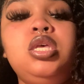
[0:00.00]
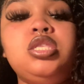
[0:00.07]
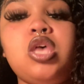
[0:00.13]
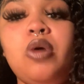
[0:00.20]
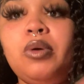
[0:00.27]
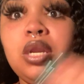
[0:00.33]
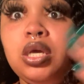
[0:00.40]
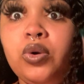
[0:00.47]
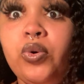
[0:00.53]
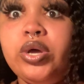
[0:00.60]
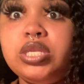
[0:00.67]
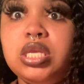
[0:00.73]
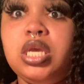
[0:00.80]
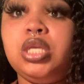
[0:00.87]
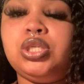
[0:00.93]
So I'm going to go
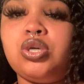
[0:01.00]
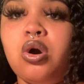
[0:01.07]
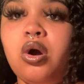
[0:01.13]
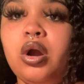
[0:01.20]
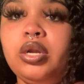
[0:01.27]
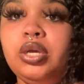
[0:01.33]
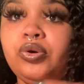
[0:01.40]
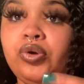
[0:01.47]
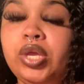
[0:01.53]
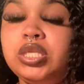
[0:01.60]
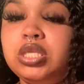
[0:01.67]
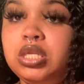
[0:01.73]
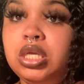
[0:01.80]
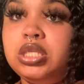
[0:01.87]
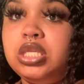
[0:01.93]
into each card and
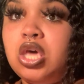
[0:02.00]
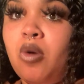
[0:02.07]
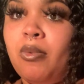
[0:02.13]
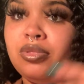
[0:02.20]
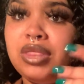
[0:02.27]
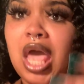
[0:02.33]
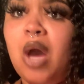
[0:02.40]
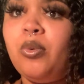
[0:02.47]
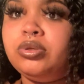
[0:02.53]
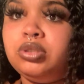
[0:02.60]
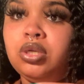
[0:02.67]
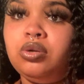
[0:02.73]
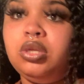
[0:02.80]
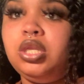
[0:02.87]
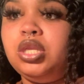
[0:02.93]
into detail, but that was
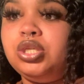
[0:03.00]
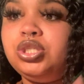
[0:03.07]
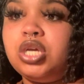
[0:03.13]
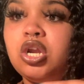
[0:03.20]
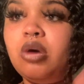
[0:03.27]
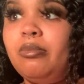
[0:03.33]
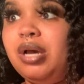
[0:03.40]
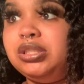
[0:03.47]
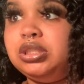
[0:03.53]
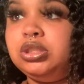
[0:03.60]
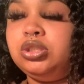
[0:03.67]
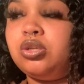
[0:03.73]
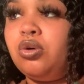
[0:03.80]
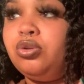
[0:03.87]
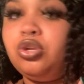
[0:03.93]
literally the channel
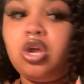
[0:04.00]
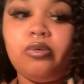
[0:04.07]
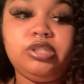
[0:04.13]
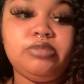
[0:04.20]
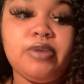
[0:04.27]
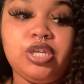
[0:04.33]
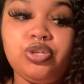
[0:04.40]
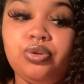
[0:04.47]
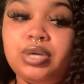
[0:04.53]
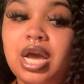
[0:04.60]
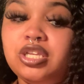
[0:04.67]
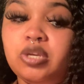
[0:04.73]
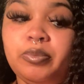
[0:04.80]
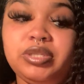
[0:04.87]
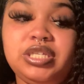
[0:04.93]
message. So, you know, just make sure you
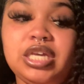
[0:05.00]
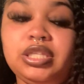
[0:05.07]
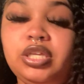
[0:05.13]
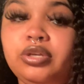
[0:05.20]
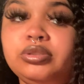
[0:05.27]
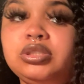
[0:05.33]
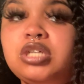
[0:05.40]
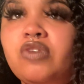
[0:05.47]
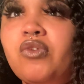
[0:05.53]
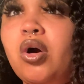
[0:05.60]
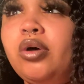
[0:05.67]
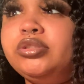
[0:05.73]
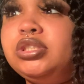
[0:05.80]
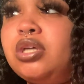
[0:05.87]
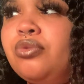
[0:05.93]
guys are protecting yourself.
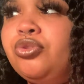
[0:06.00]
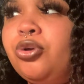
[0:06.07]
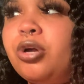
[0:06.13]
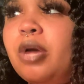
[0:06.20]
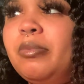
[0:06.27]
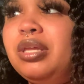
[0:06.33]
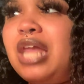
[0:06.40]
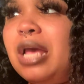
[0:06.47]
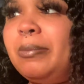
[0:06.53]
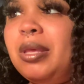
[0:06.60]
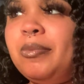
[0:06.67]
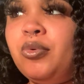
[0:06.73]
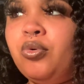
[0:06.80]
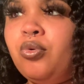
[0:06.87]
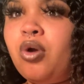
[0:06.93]
Also, there could be like
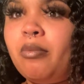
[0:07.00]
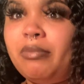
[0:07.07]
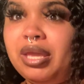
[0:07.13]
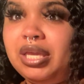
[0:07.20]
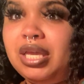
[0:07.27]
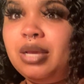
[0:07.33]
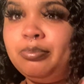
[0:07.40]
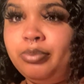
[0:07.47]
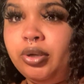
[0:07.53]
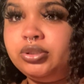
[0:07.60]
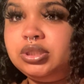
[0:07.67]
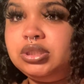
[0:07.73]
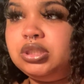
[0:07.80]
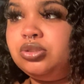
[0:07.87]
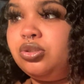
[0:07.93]
people who are making
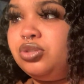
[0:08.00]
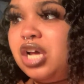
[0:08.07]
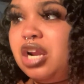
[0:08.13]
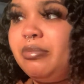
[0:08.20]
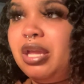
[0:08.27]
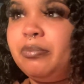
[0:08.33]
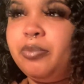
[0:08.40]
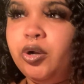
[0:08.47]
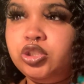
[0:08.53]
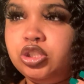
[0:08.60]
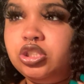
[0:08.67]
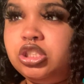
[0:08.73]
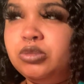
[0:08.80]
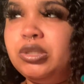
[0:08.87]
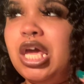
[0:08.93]
purchases or try to make
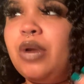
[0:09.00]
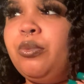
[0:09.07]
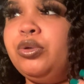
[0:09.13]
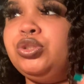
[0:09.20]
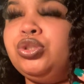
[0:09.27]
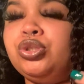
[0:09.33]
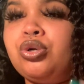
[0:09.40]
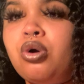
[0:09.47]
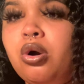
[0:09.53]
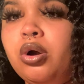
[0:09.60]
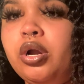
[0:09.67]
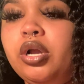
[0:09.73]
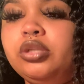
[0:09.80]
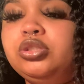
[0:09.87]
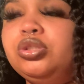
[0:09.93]
purchases with like with your
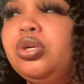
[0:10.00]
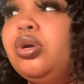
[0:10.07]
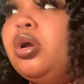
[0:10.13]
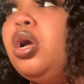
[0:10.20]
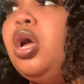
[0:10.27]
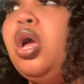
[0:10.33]
cards or,